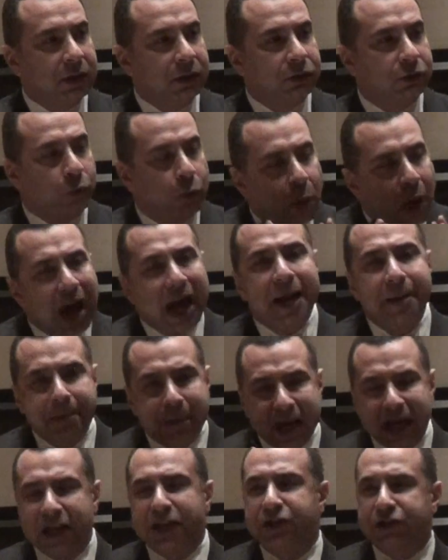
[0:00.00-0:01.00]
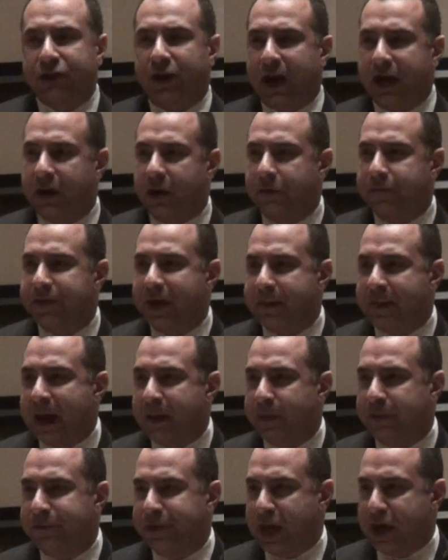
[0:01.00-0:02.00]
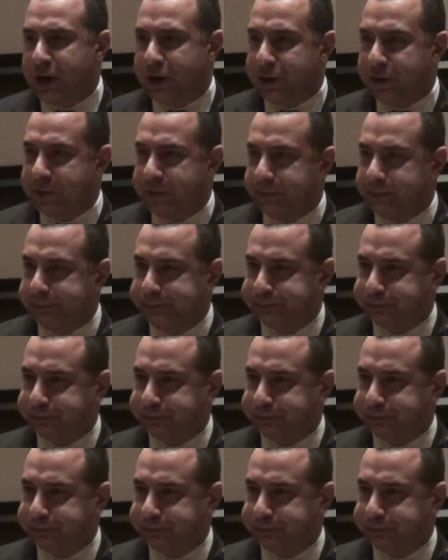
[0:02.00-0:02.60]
to wipe Israel off the map of the earth,